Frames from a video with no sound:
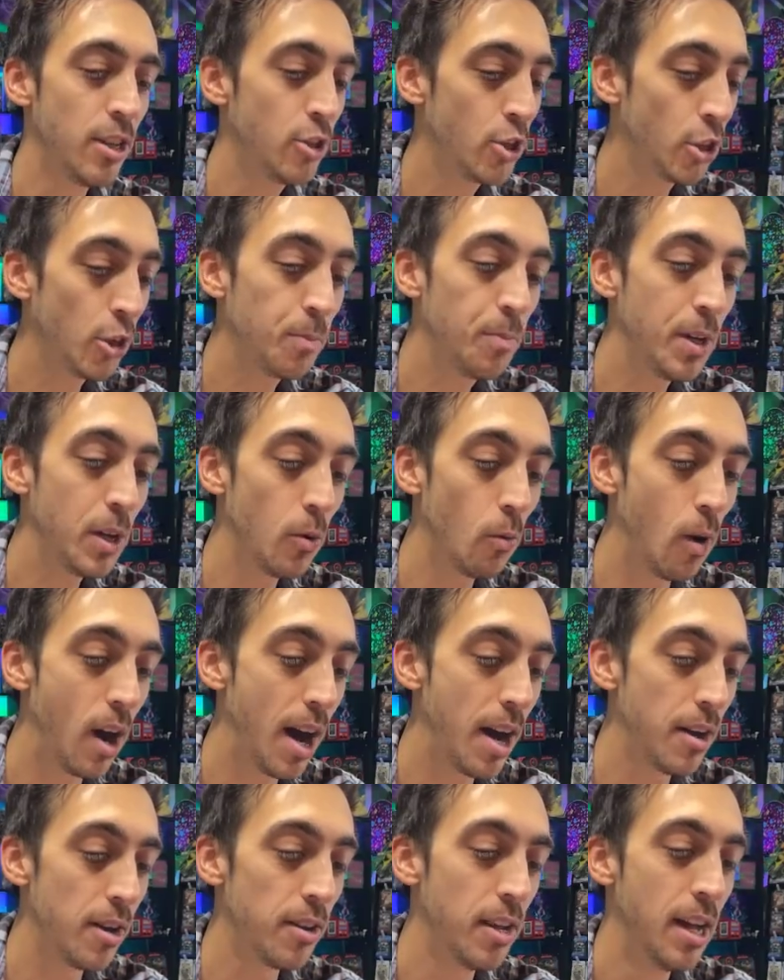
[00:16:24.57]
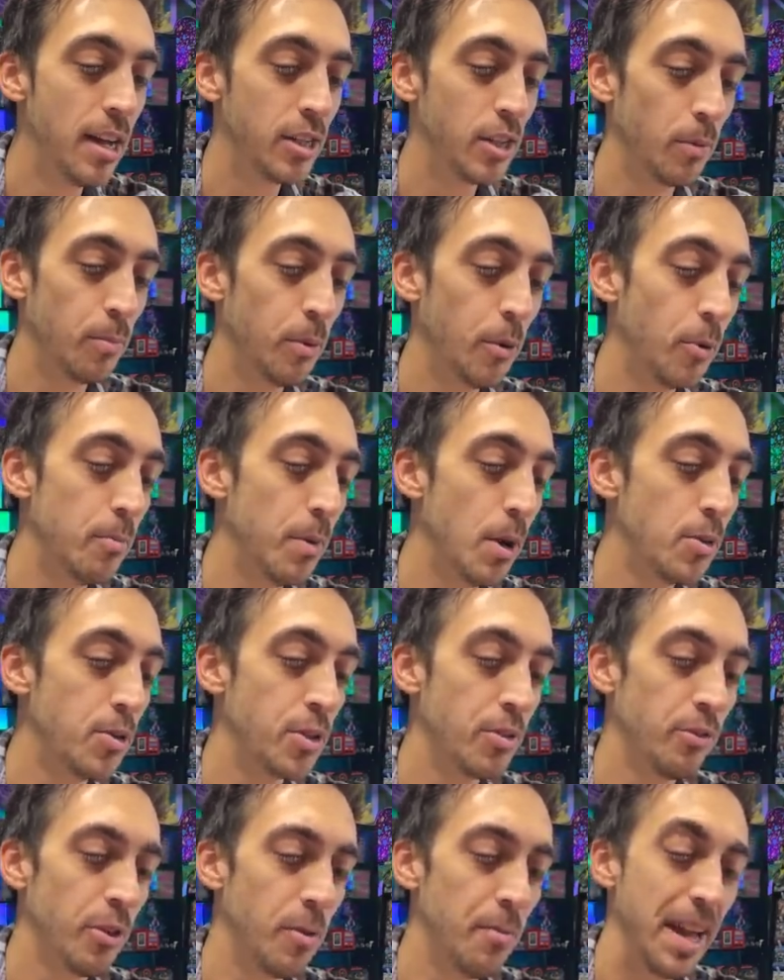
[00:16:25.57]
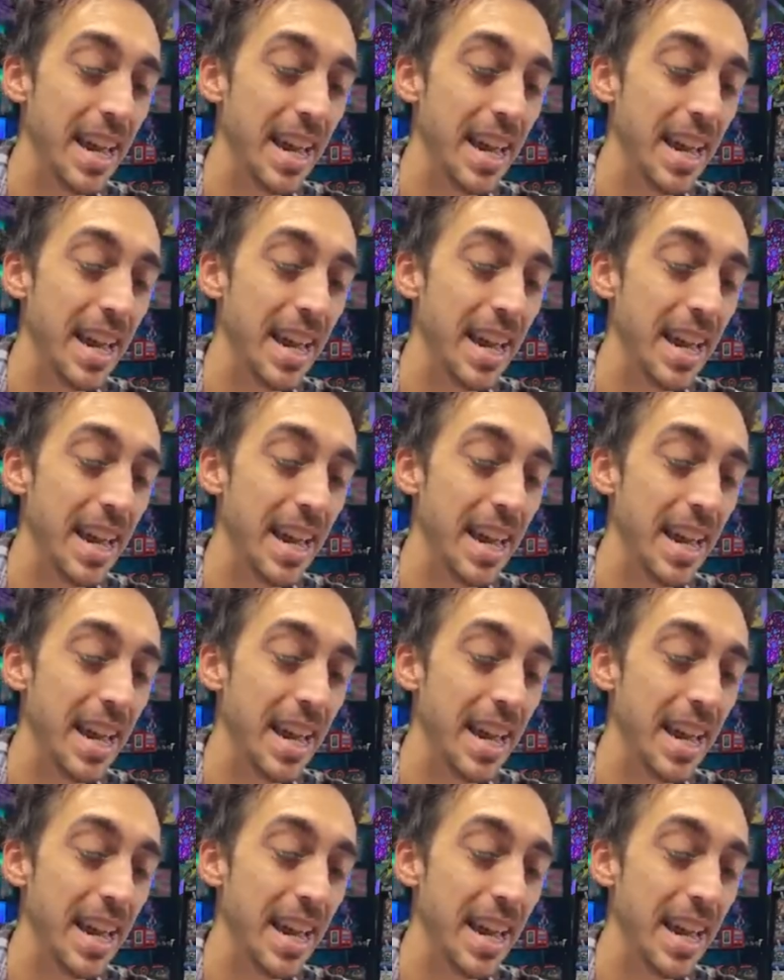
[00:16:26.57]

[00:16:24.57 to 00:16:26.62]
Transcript: took me a while to pull most of them,